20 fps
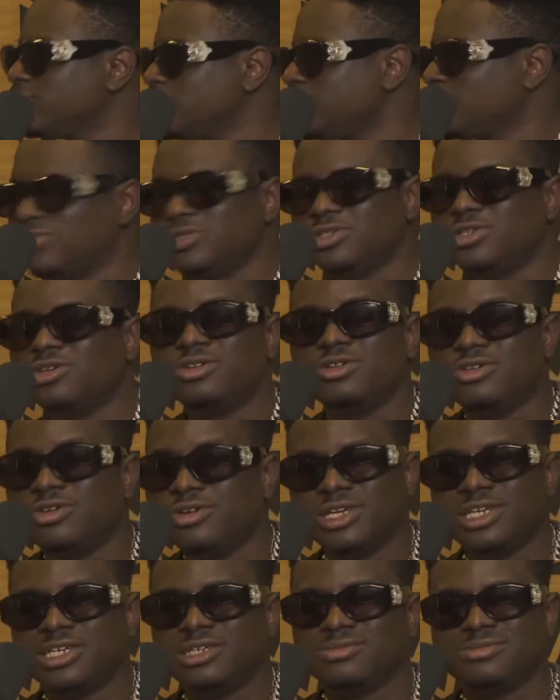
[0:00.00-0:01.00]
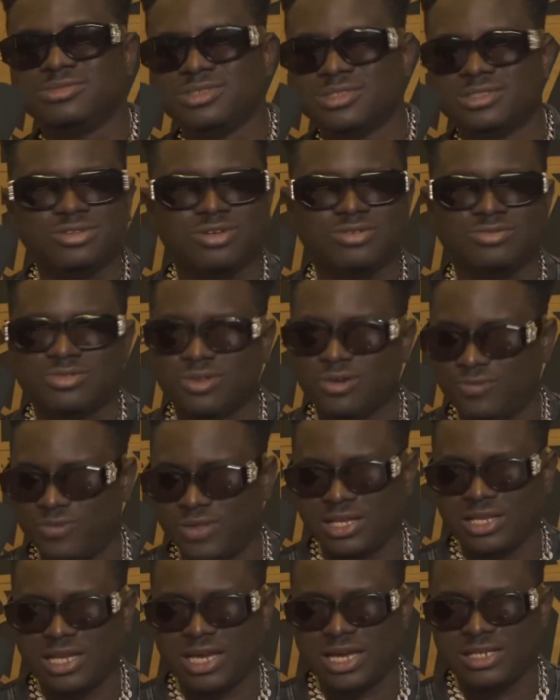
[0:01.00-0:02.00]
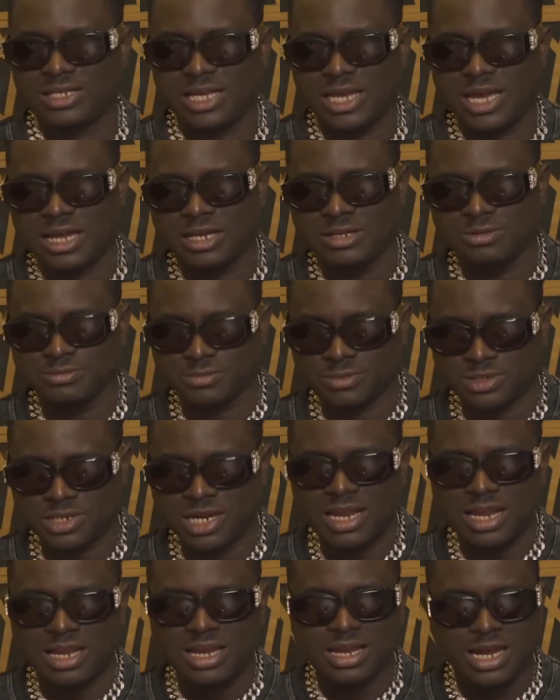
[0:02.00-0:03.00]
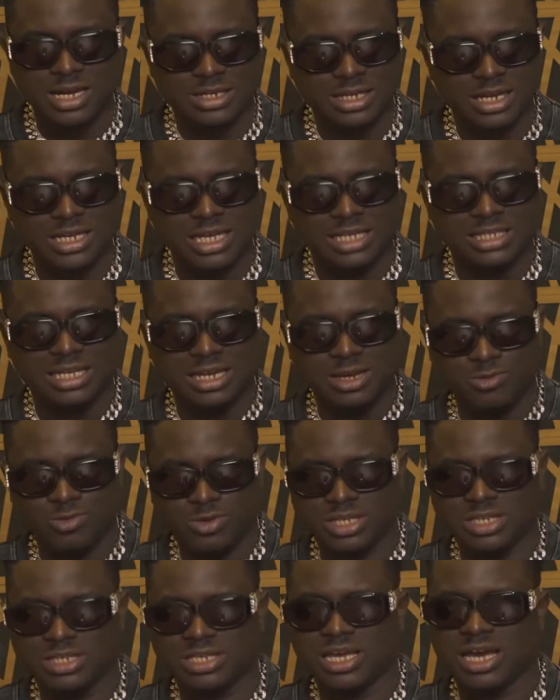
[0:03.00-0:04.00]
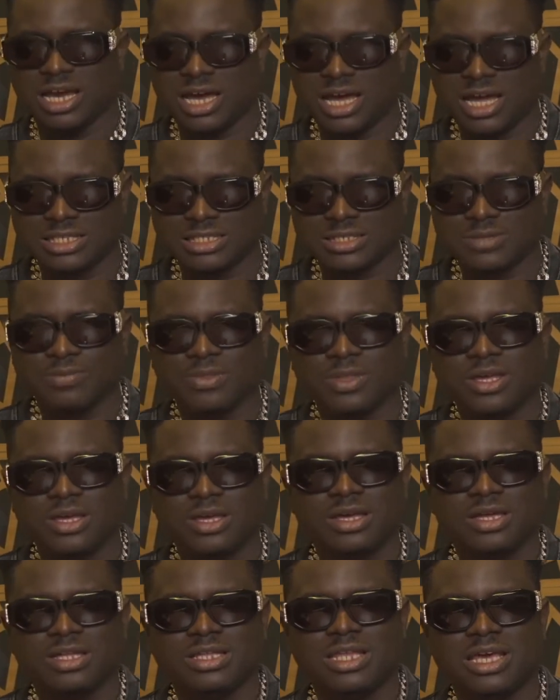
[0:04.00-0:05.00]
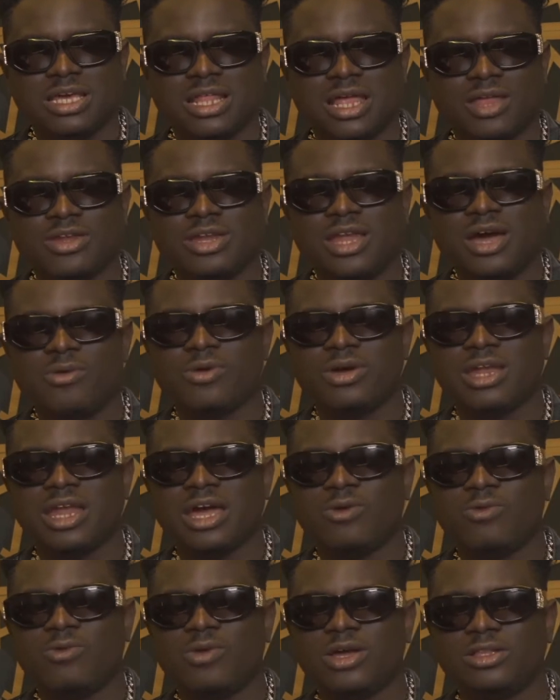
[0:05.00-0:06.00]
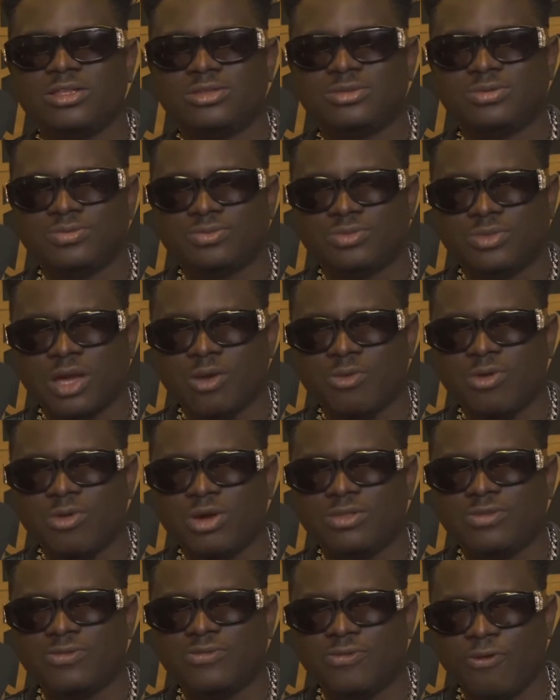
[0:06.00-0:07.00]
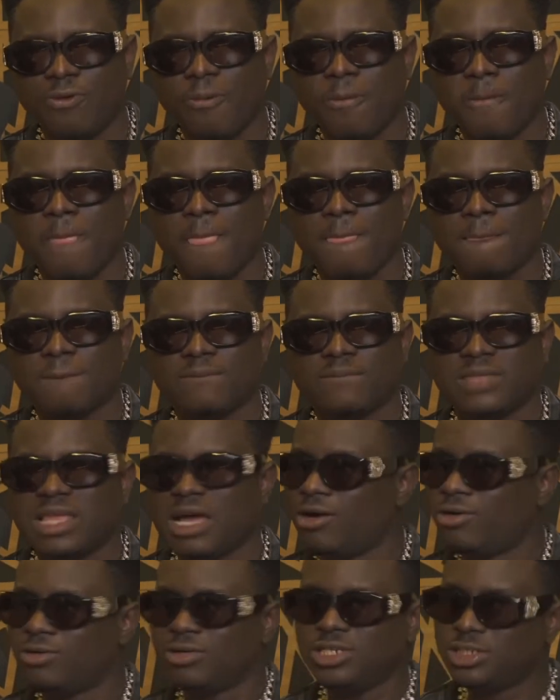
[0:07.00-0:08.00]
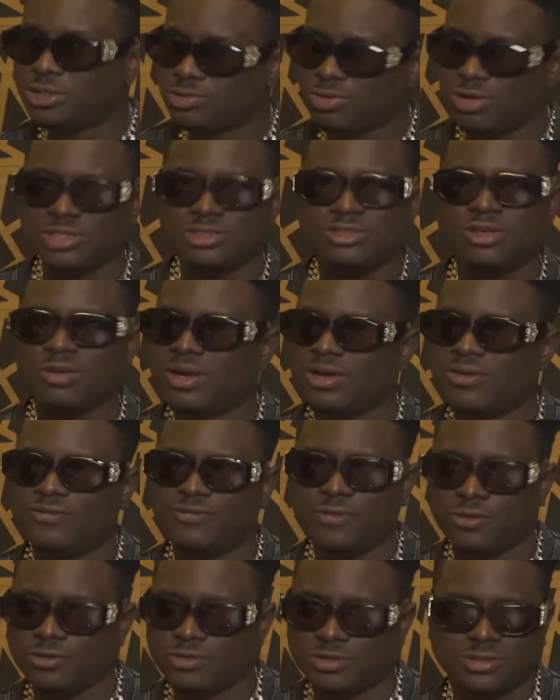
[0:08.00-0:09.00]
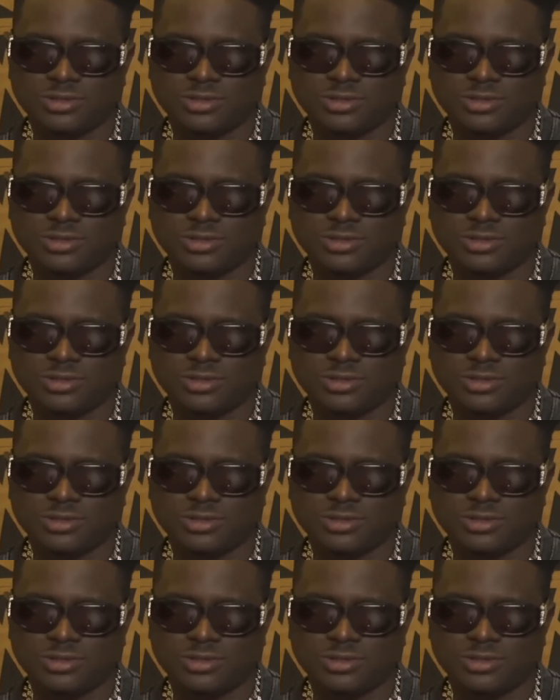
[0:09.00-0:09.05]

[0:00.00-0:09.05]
we don't know him, so stuff like that. And gradually, I started winning their hearts. Then another one I went for. Now this one is not my fault.